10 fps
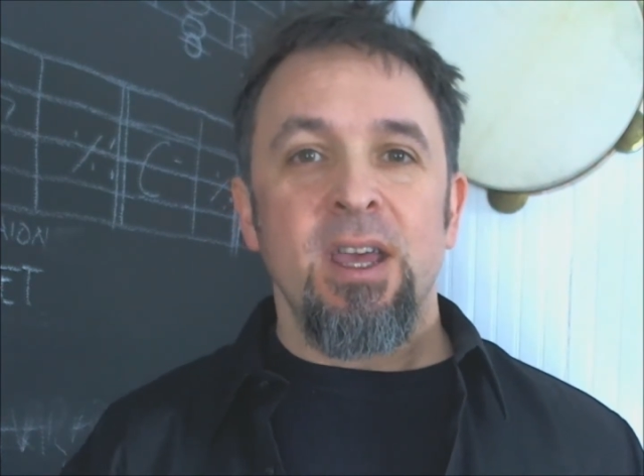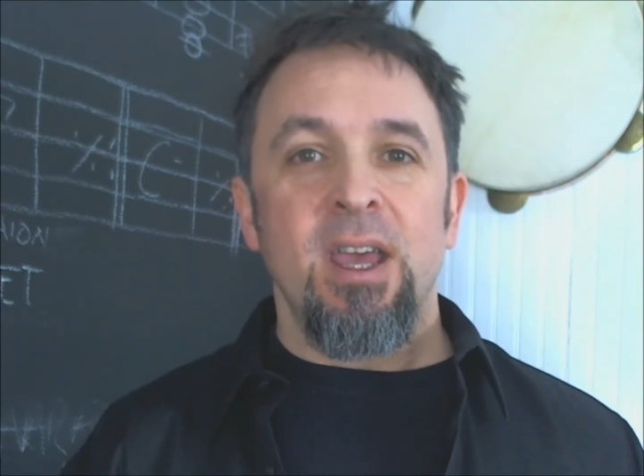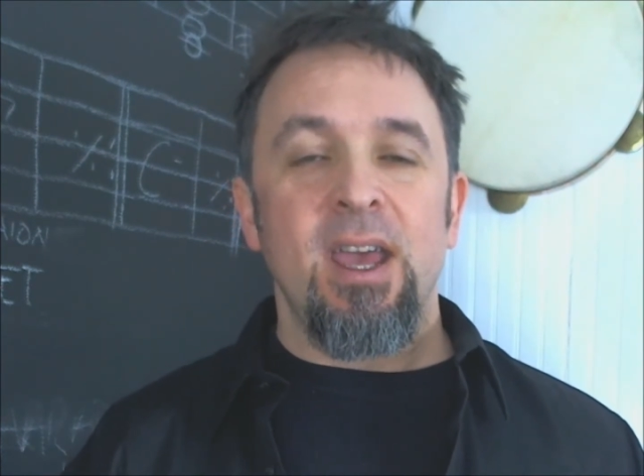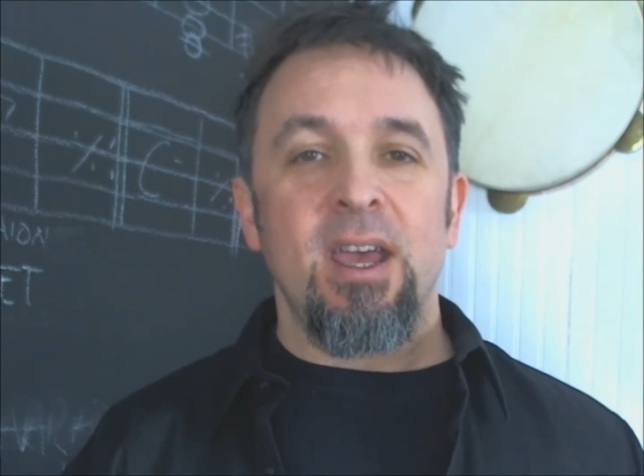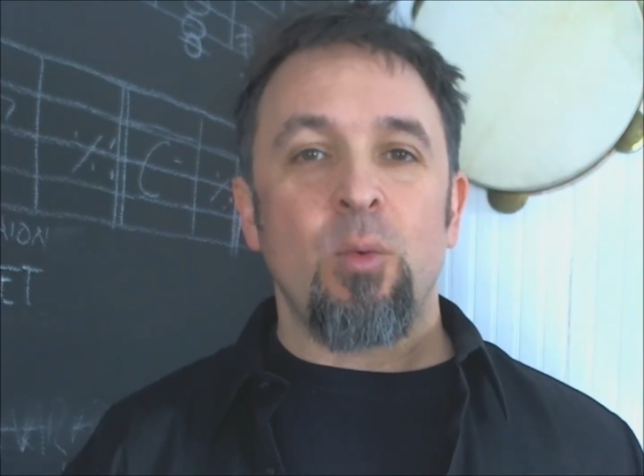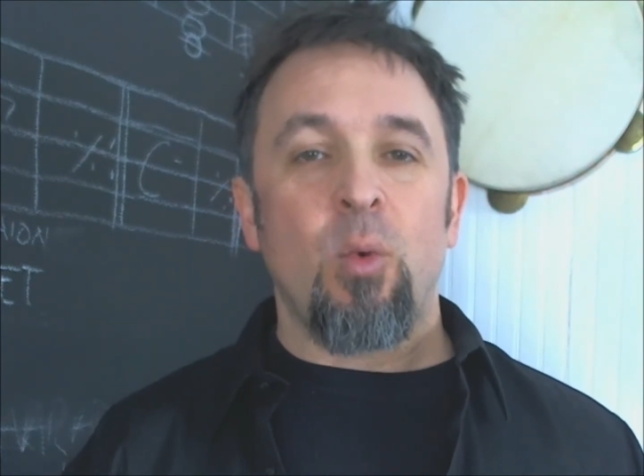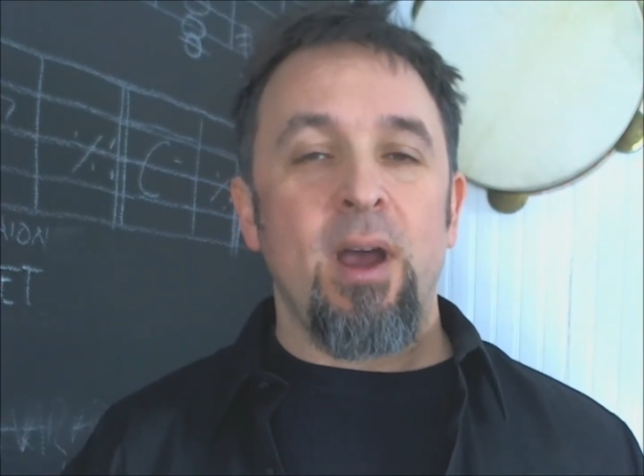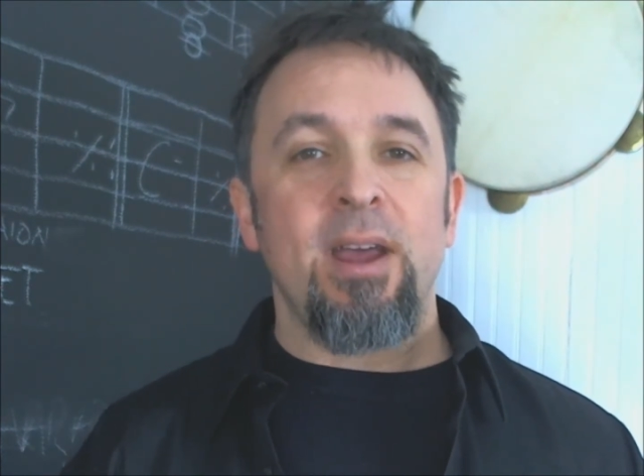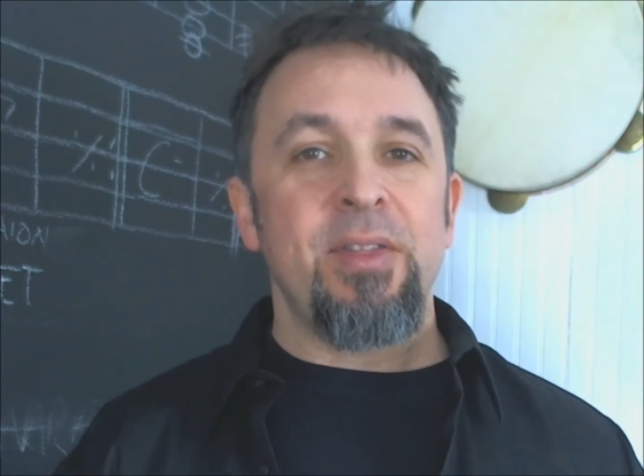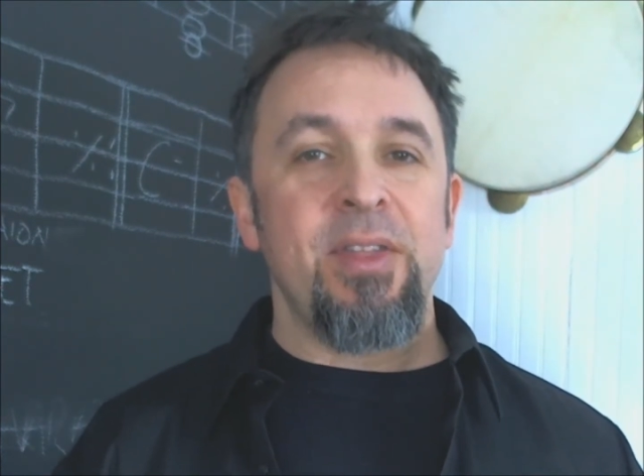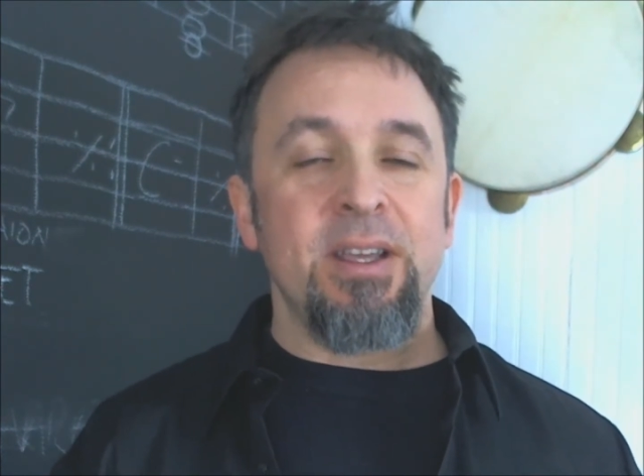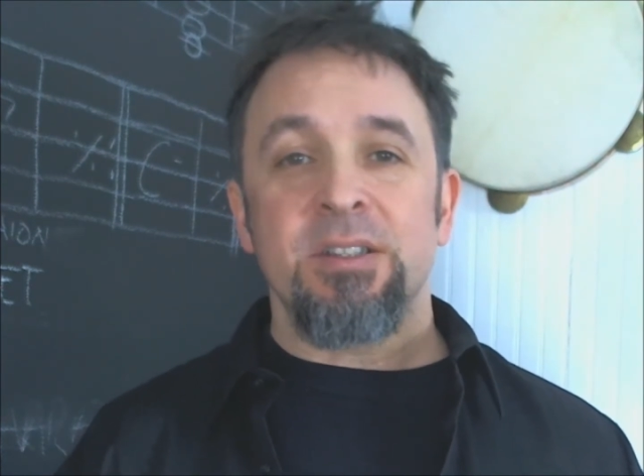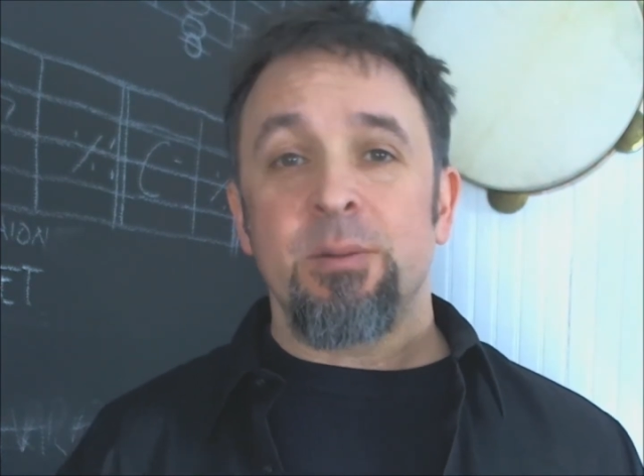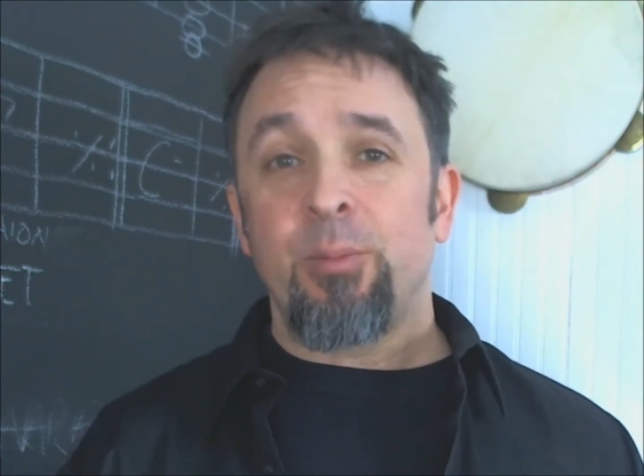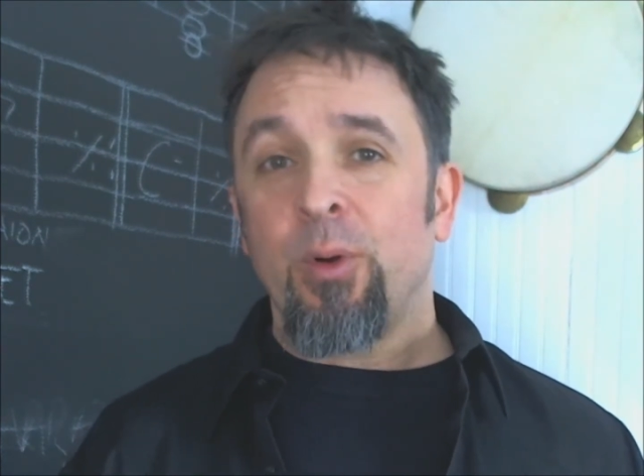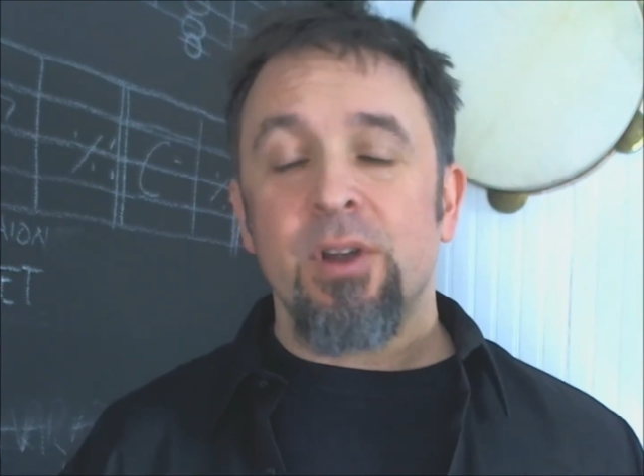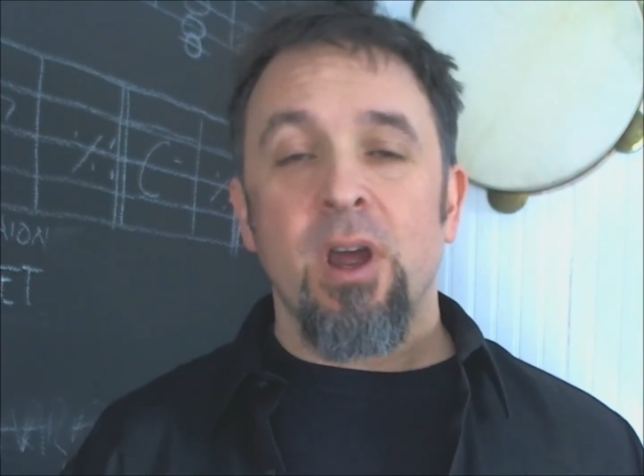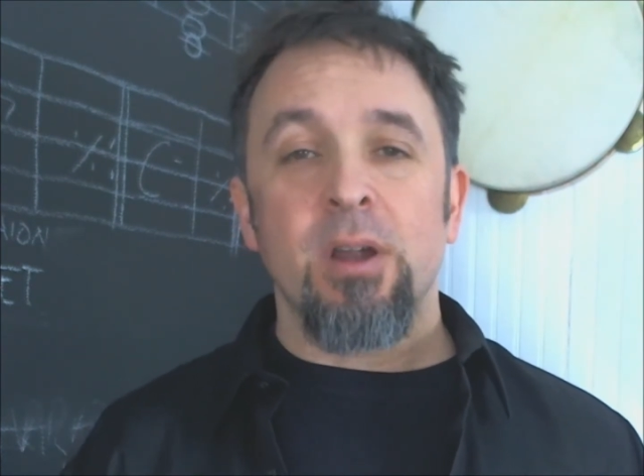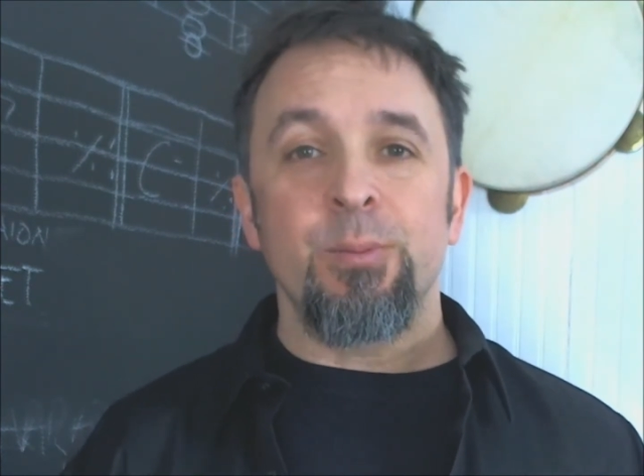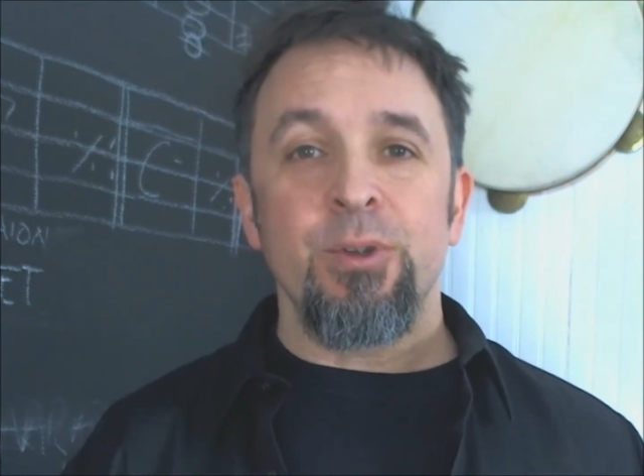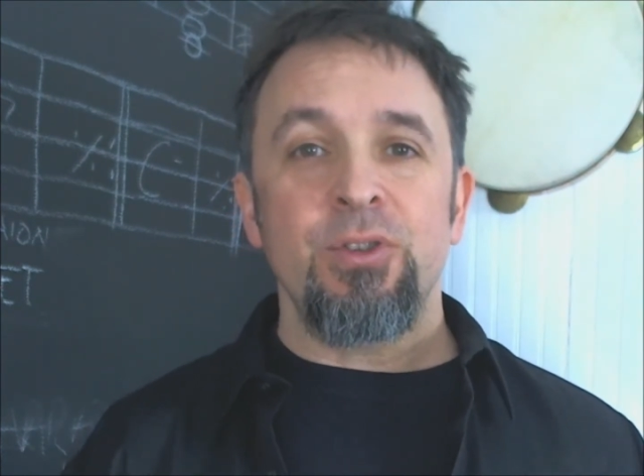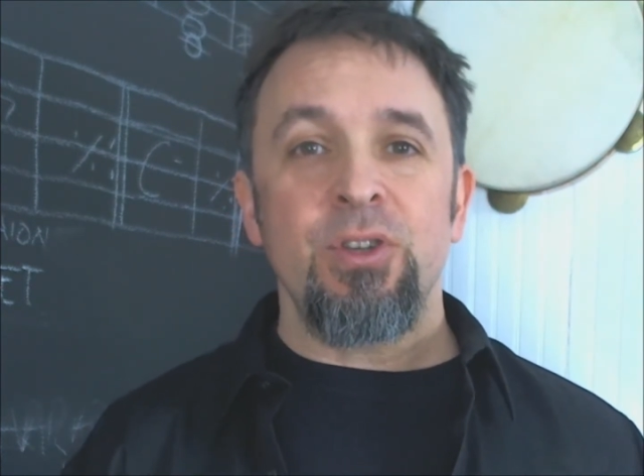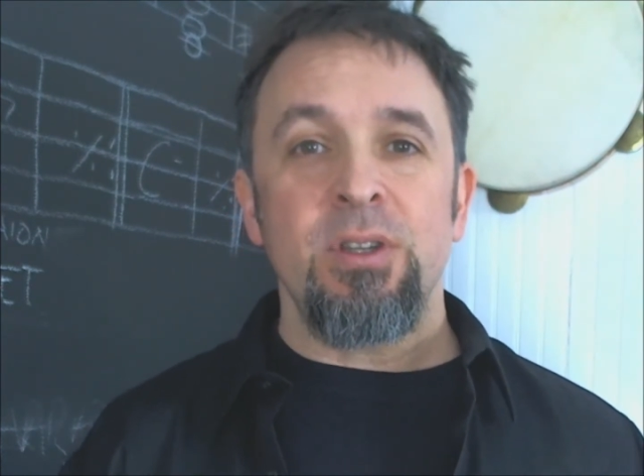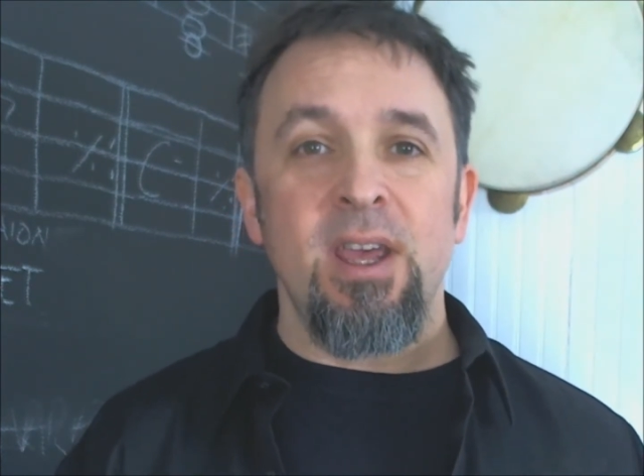and why I think it's an important contribution